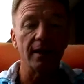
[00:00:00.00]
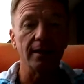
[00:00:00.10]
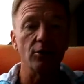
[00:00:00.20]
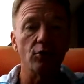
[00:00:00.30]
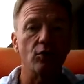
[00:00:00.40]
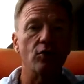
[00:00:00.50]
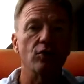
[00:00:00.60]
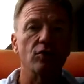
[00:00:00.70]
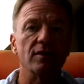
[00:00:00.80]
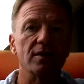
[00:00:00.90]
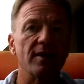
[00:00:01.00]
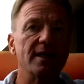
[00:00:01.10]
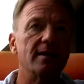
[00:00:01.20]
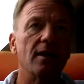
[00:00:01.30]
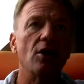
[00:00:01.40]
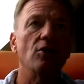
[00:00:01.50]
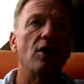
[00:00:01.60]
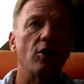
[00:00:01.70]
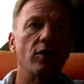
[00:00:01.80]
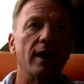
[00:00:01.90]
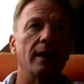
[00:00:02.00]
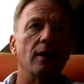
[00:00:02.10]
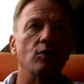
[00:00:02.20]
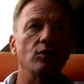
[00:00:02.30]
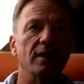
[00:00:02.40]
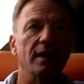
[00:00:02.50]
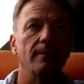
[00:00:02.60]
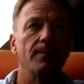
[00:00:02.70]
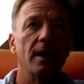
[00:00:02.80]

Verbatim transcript: I need to go to this restaurant. How can I go there?